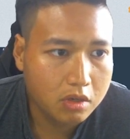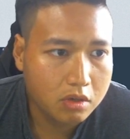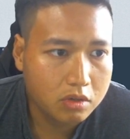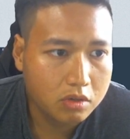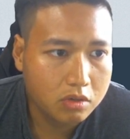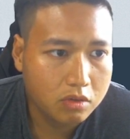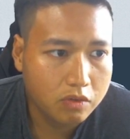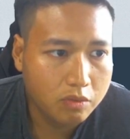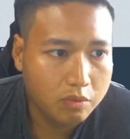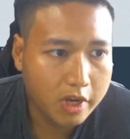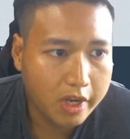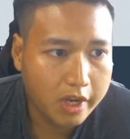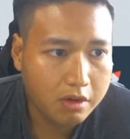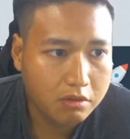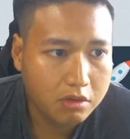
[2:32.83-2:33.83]
So if you buy
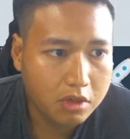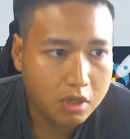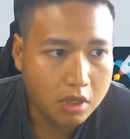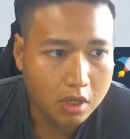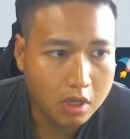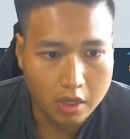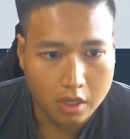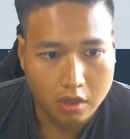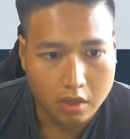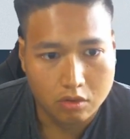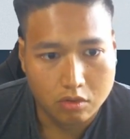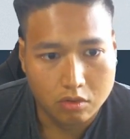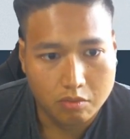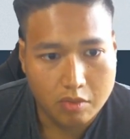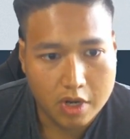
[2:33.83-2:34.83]
100,
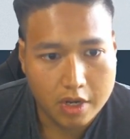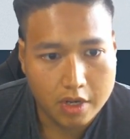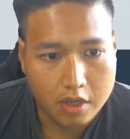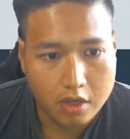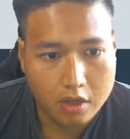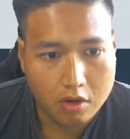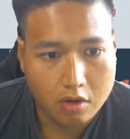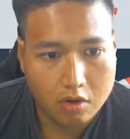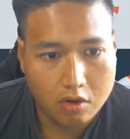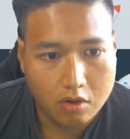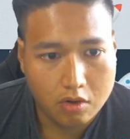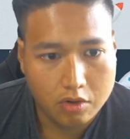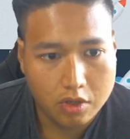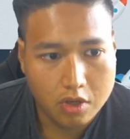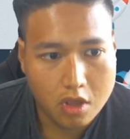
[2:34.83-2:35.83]
you buy all
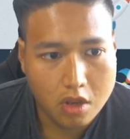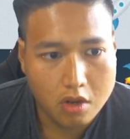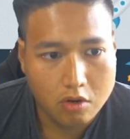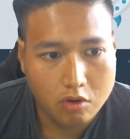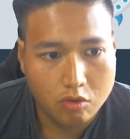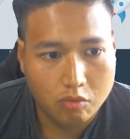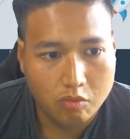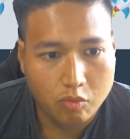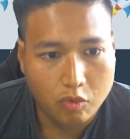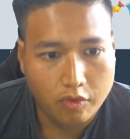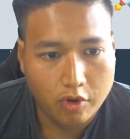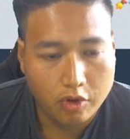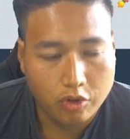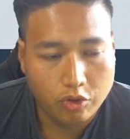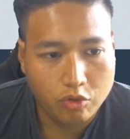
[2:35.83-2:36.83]
here, and then you move
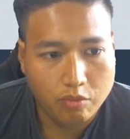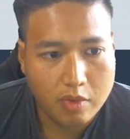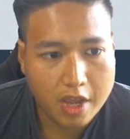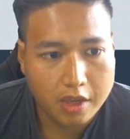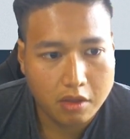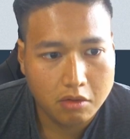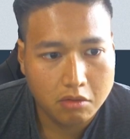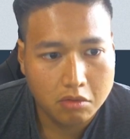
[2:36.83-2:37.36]
on to buying